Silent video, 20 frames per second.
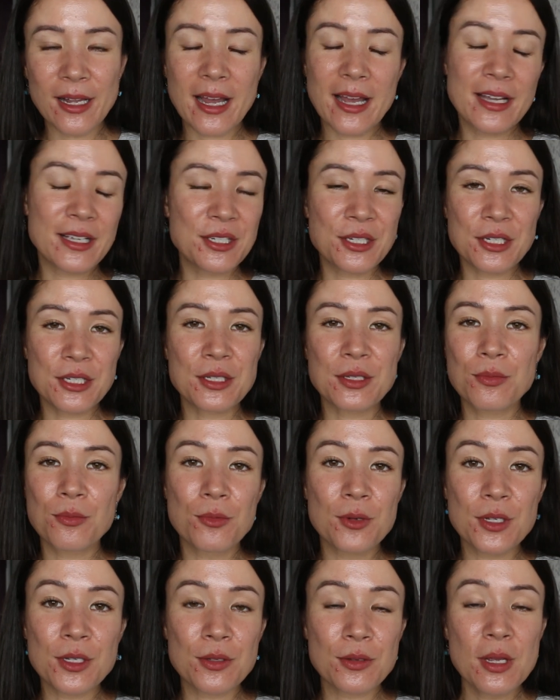I just
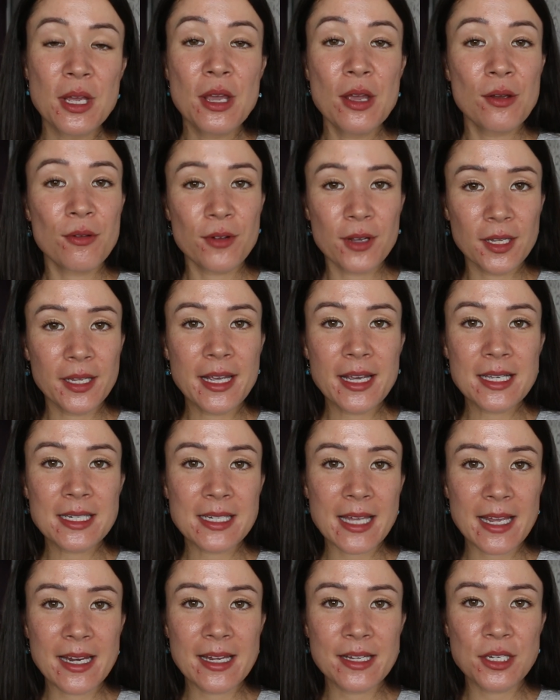was really
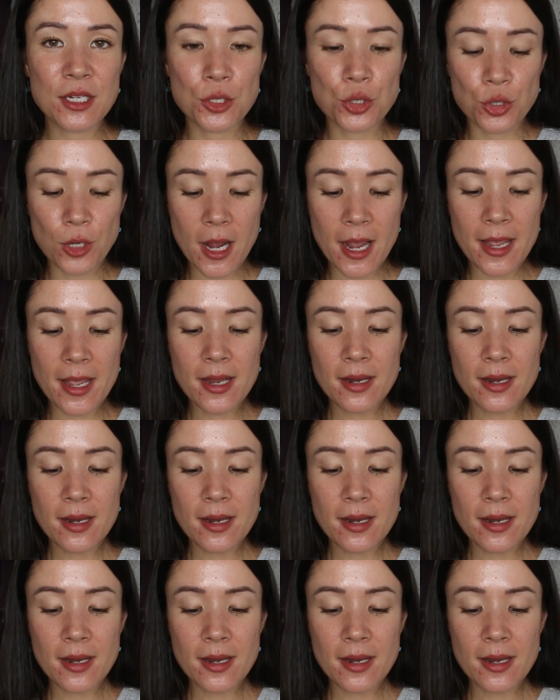excited to try